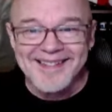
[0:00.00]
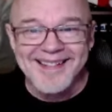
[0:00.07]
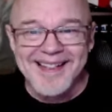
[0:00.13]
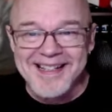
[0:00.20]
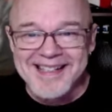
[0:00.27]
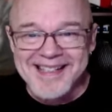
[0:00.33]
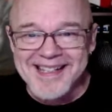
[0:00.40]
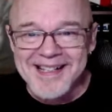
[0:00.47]

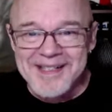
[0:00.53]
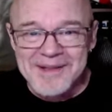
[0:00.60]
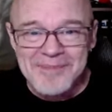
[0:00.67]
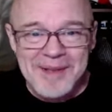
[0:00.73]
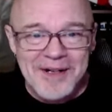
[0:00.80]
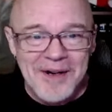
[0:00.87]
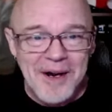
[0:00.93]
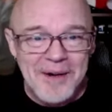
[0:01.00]
that sounds a
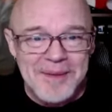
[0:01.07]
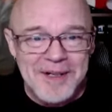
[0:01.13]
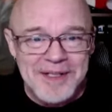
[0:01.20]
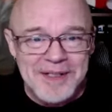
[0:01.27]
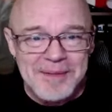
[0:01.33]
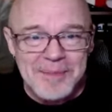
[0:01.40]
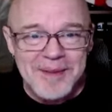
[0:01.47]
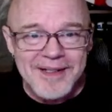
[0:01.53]
bit
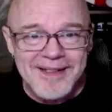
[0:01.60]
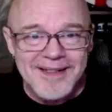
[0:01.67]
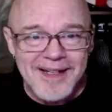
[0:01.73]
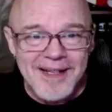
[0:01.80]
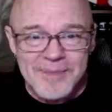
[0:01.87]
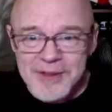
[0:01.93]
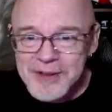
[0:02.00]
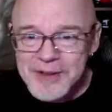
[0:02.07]
ominous, but
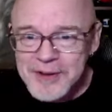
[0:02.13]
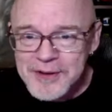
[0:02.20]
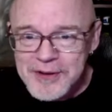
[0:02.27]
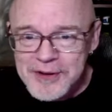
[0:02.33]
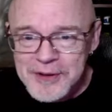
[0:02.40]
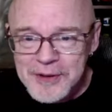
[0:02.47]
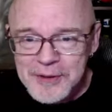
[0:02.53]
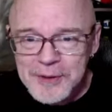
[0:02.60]
I'm sure it's
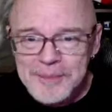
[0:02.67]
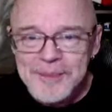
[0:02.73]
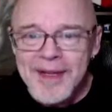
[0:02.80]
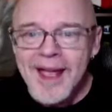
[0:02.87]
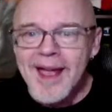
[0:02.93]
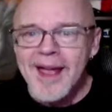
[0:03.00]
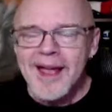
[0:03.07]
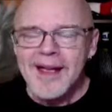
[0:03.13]
true.
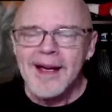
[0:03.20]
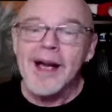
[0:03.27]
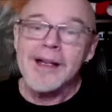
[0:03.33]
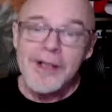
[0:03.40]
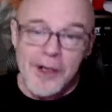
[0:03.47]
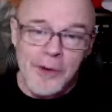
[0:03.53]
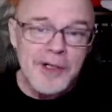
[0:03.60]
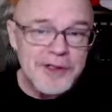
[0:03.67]
I
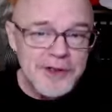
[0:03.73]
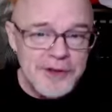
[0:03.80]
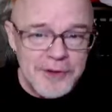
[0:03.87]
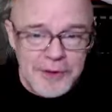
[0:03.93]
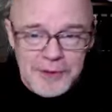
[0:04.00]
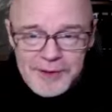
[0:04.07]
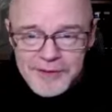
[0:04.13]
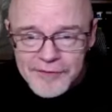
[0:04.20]
know it's
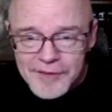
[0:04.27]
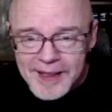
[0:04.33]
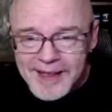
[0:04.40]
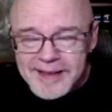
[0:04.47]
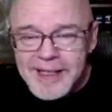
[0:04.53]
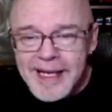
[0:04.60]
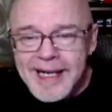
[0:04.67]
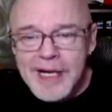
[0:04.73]
true, in
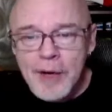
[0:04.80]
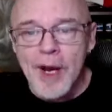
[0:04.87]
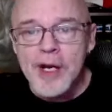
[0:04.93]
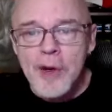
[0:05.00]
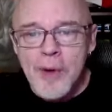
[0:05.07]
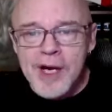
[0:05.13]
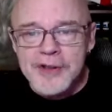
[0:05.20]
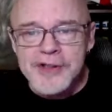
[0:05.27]
fact. Anyway,
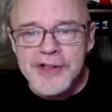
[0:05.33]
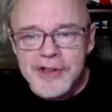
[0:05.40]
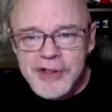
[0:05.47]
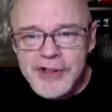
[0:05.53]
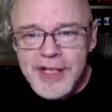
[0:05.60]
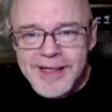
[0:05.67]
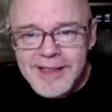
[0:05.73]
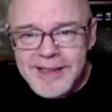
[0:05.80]
who else has
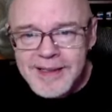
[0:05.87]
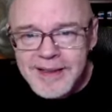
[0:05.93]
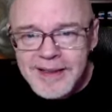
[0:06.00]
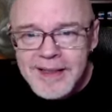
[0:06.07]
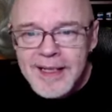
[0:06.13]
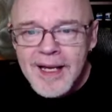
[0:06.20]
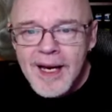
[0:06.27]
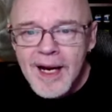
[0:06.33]
checked in?
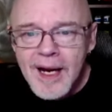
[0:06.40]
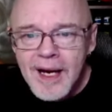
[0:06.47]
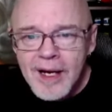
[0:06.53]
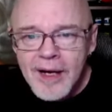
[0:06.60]
Uh,